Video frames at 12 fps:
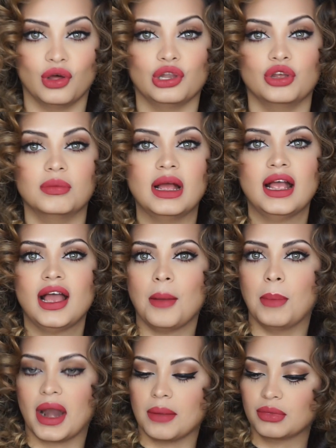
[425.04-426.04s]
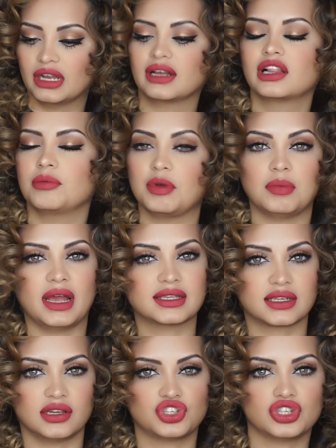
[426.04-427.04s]
volume, but I'm gonna clip in my
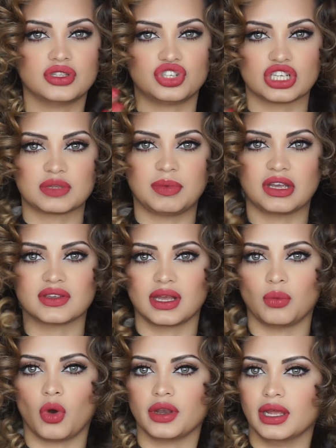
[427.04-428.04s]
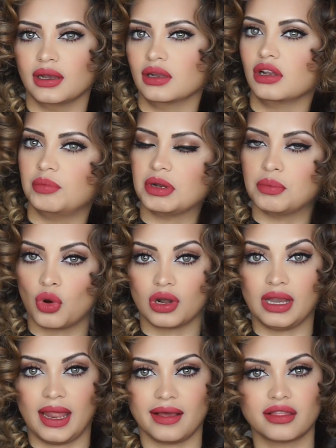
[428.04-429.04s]
extensions just because I want a little bit more
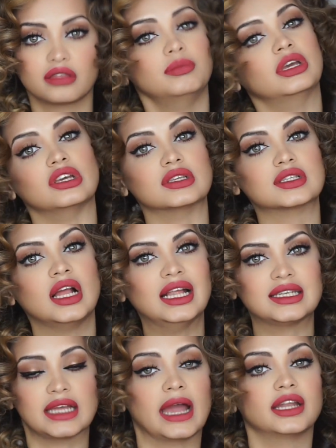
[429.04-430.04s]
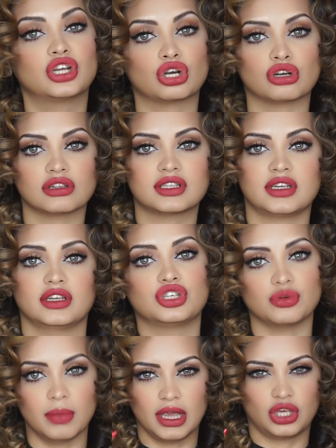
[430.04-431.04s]
length, because tight curls
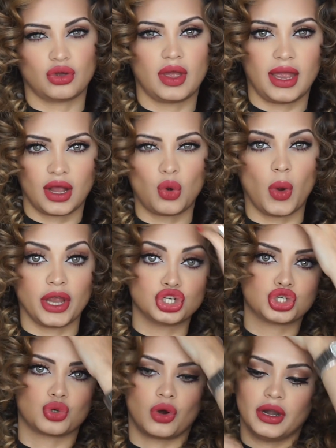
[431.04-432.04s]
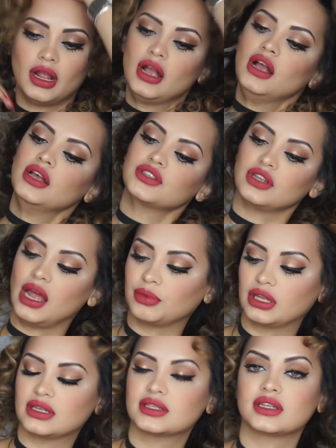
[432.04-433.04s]
tend to make your hair quite short. So now
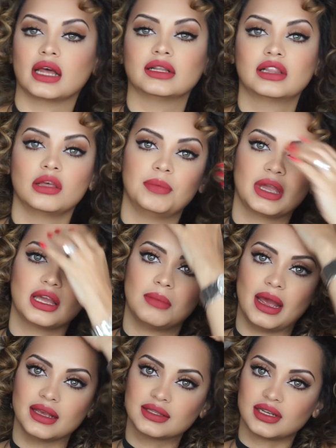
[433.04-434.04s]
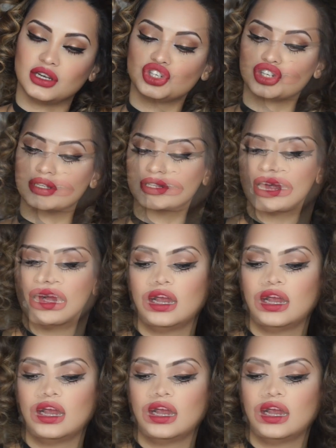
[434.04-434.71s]
I'm gonna start clipping in my extensions.